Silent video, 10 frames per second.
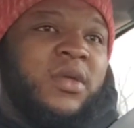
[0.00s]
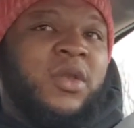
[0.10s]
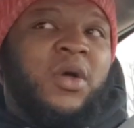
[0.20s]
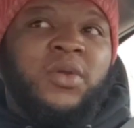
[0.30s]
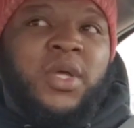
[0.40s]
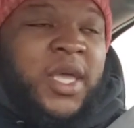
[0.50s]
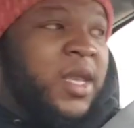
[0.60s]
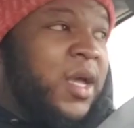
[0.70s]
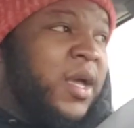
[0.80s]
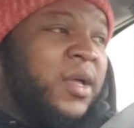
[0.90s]
You know, look
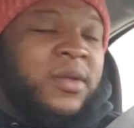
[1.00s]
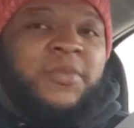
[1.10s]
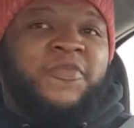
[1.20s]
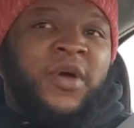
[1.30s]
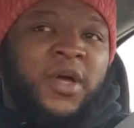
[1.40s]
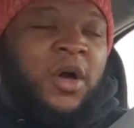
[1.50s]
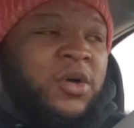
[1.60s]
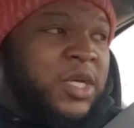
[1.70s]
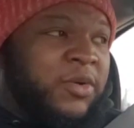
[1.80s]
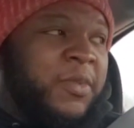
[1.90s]
at uh, uh,
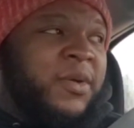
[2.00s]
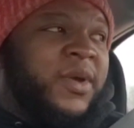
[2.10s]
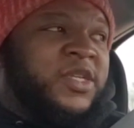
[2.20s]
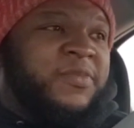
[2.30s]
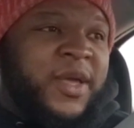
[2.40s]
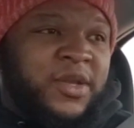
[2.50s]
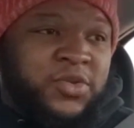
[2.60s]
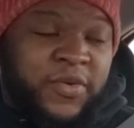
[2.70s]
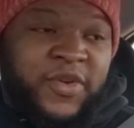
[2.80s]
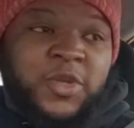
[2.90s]
Jose Ramirez
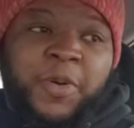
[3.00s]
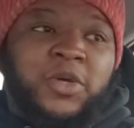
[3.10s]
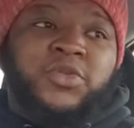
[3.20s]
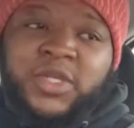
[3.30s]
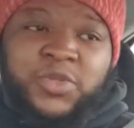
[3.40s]
mandatory, Viktor Postol.